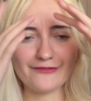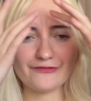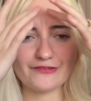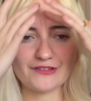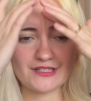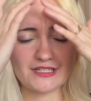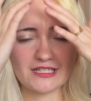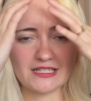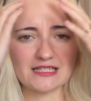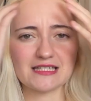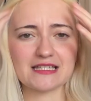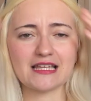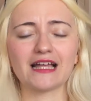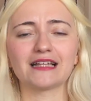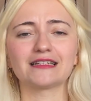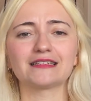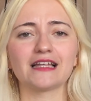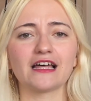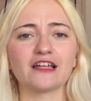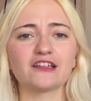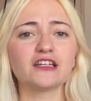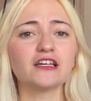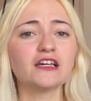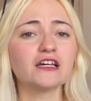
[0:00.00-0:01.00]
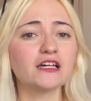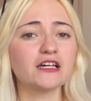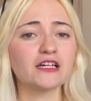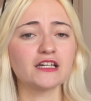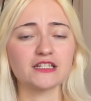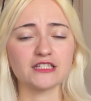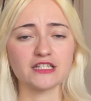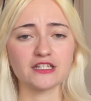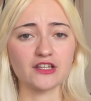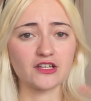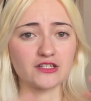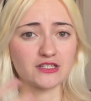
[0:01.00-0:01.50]
and she said that
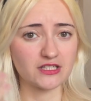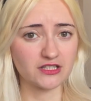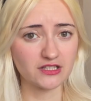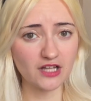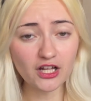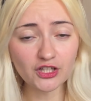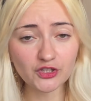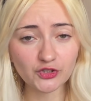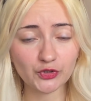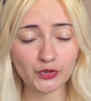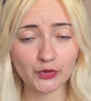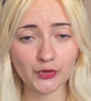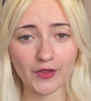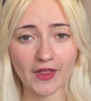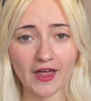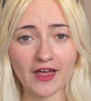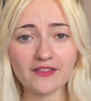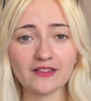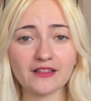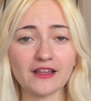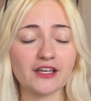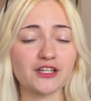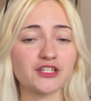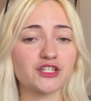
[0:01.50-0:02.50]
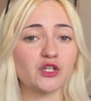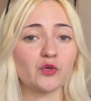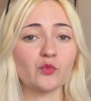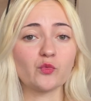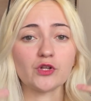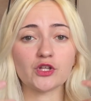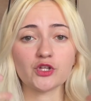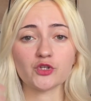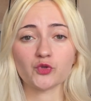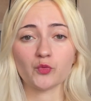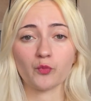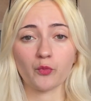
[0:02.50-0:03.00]
she does not do that, she
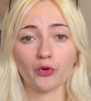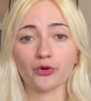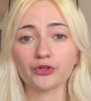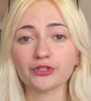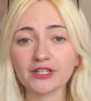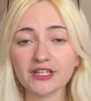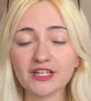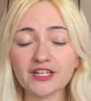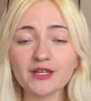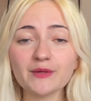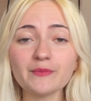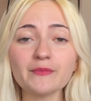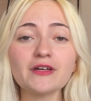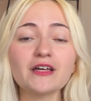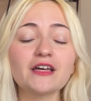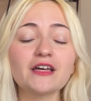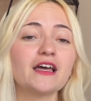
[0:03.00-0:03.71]
will support him,